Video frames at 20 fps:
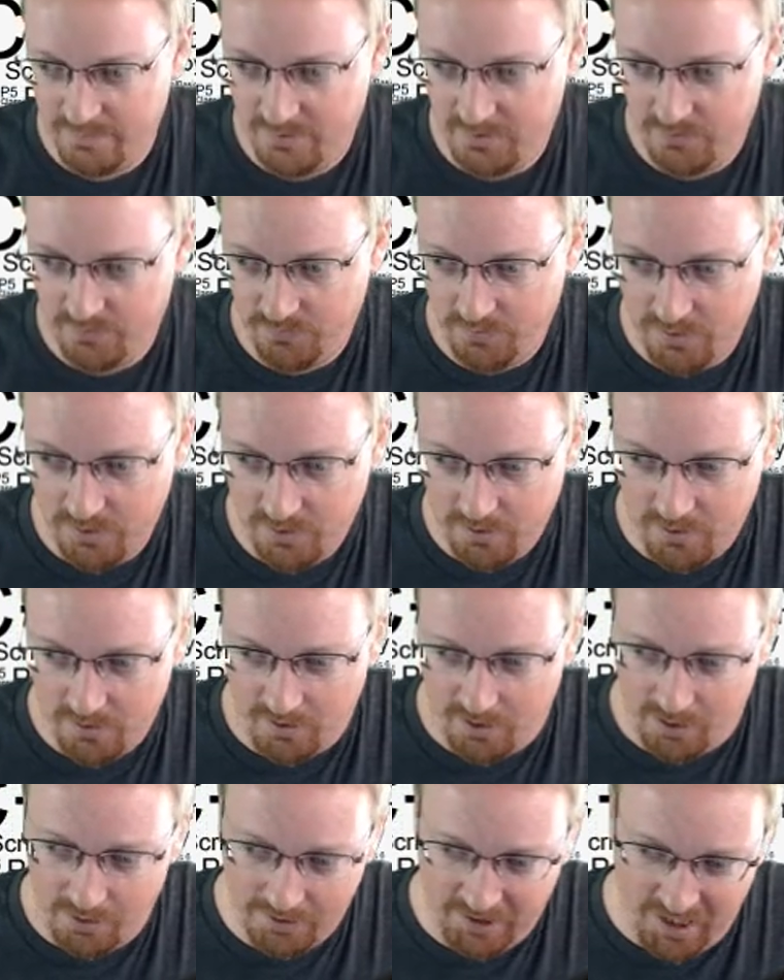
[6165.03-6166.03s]
We're
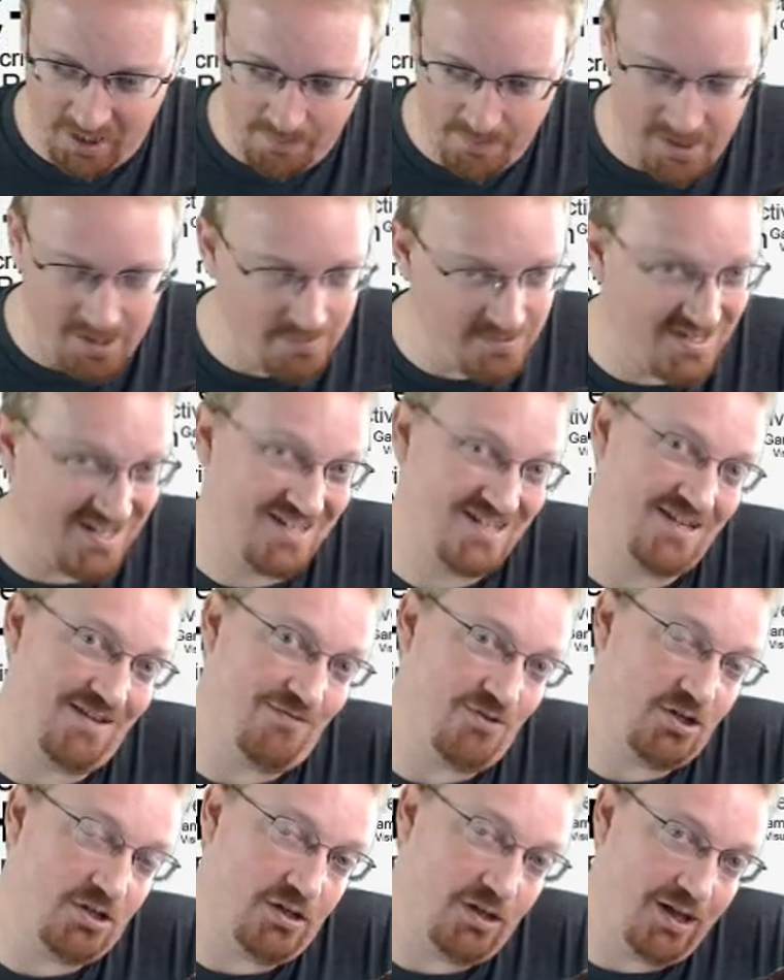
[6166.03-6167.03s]
coming up to
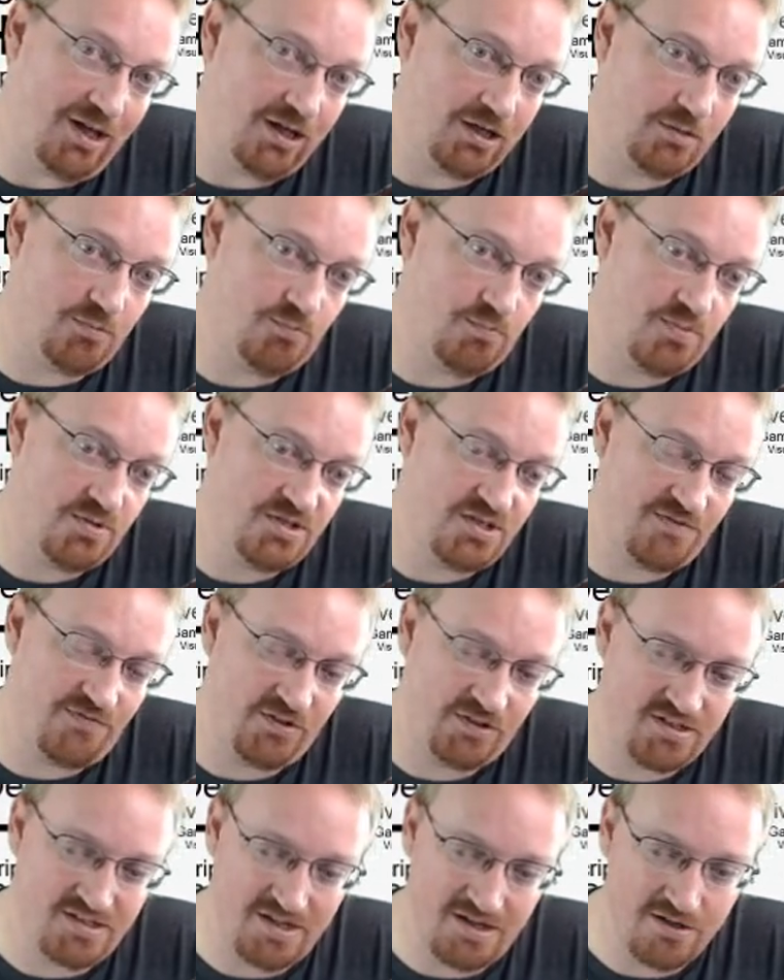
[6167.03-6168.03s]
7 o'clock
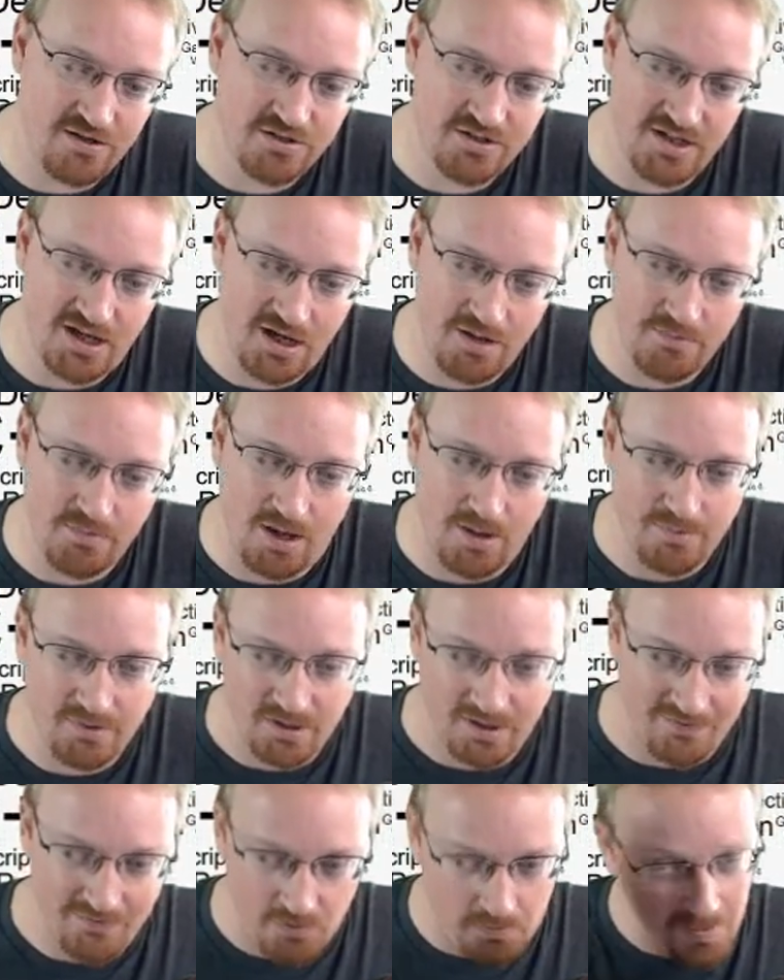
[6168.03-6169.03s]
Pacific Standard Time. I'm going
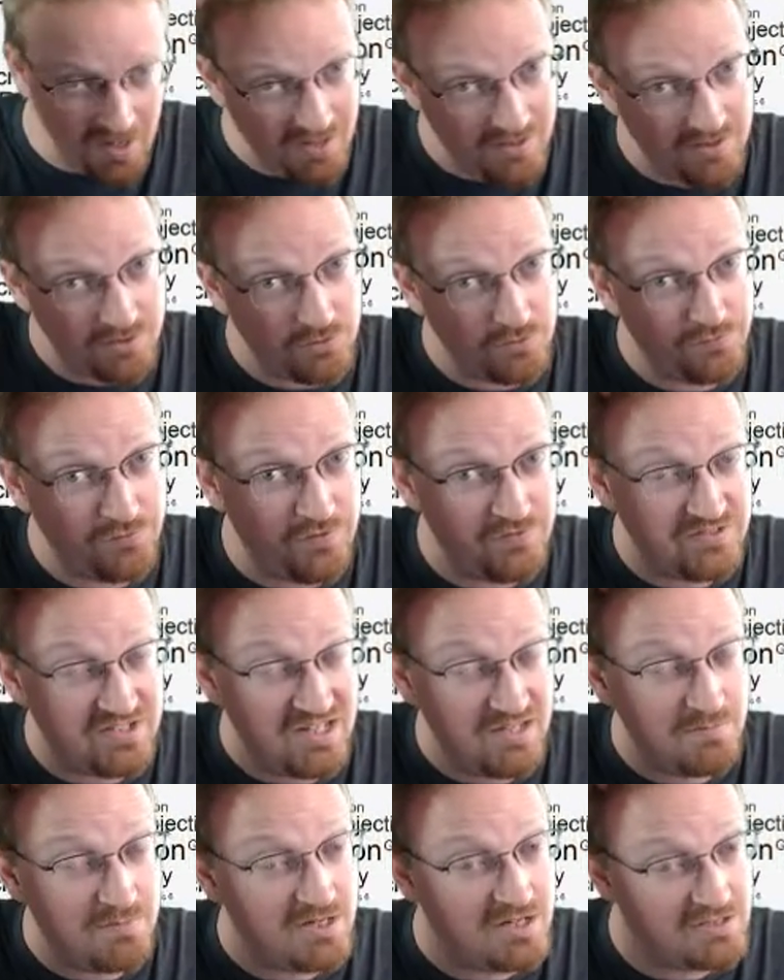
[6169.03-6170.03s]
to give it about another
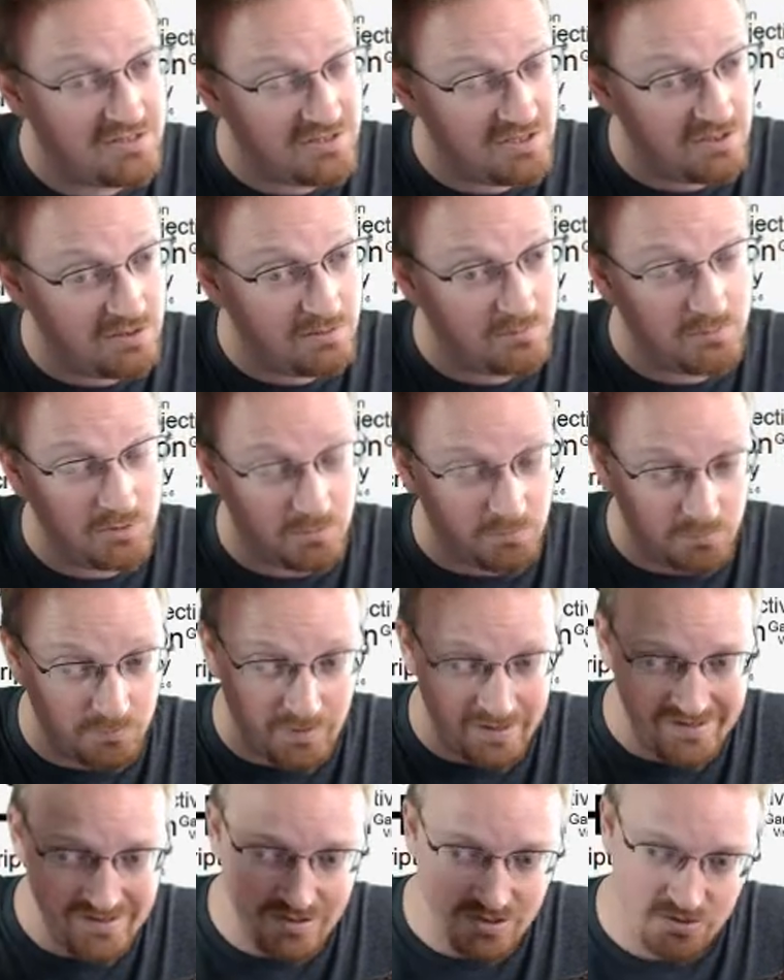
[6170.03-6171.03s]
15 minutes here. I'm going to
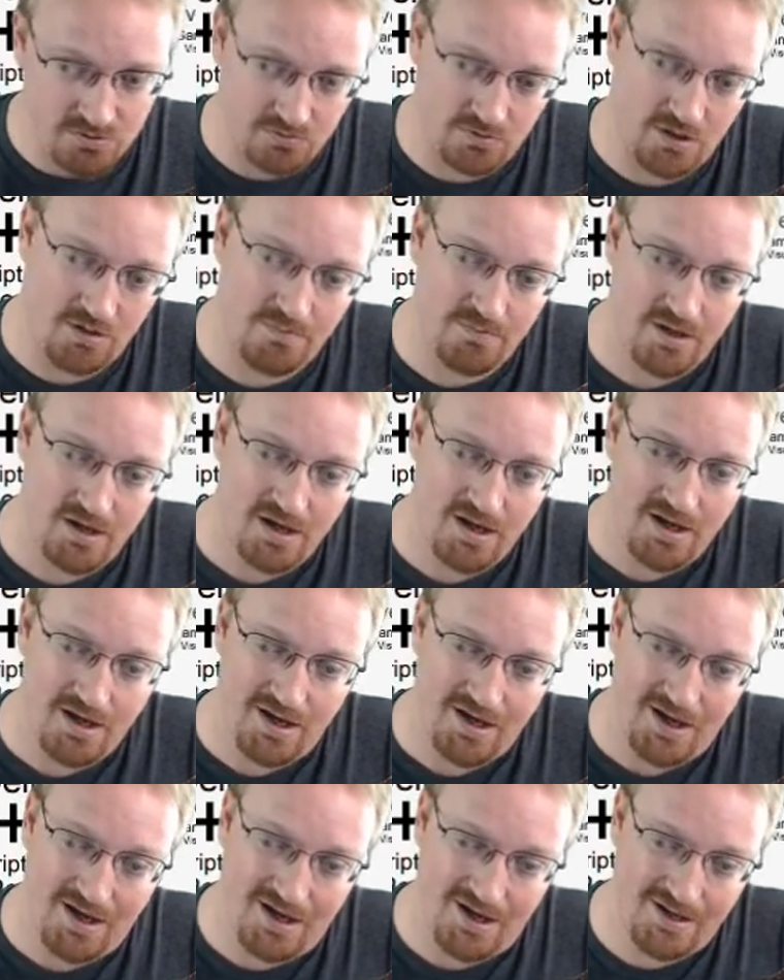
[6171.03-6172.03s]
end the stream
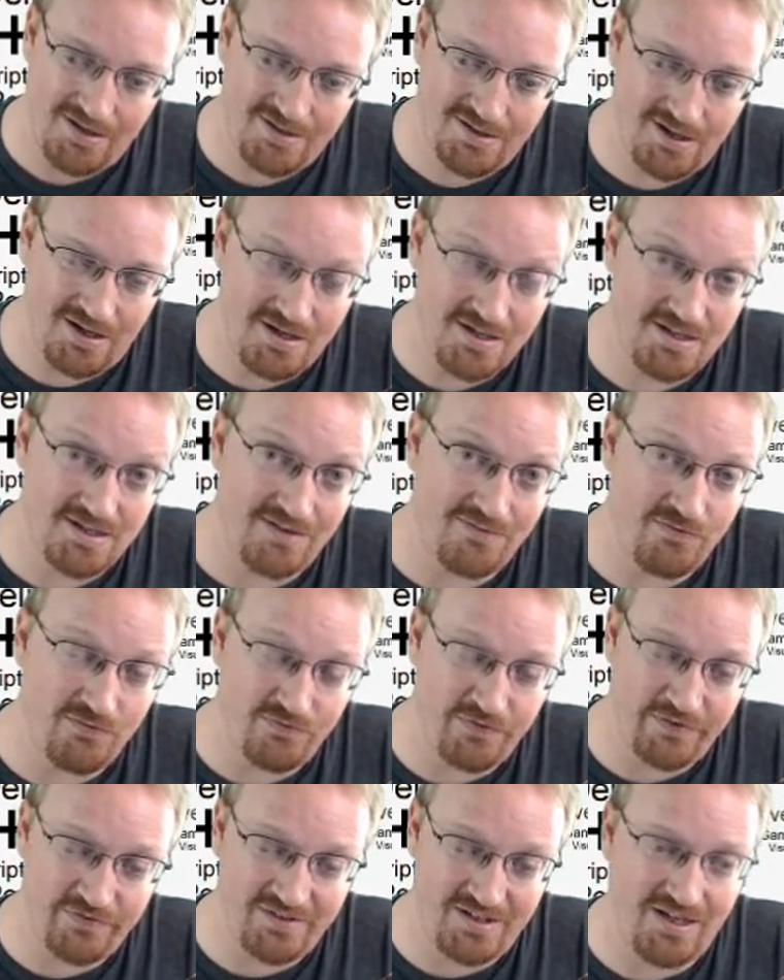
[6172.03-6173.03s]
at
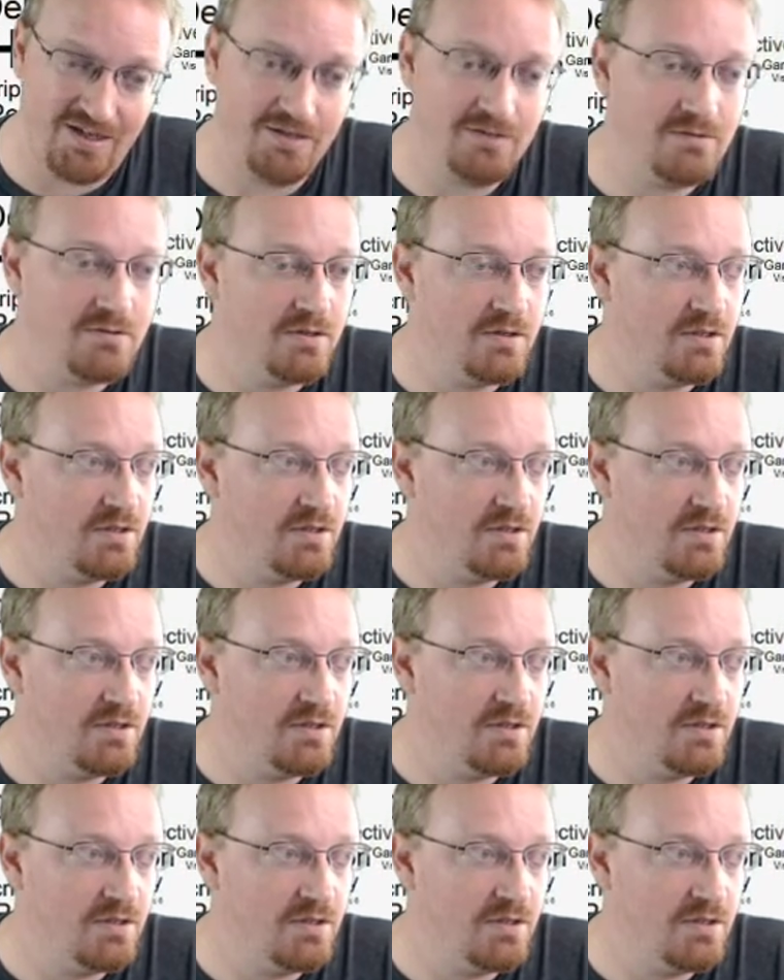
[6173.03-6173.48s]
7:15.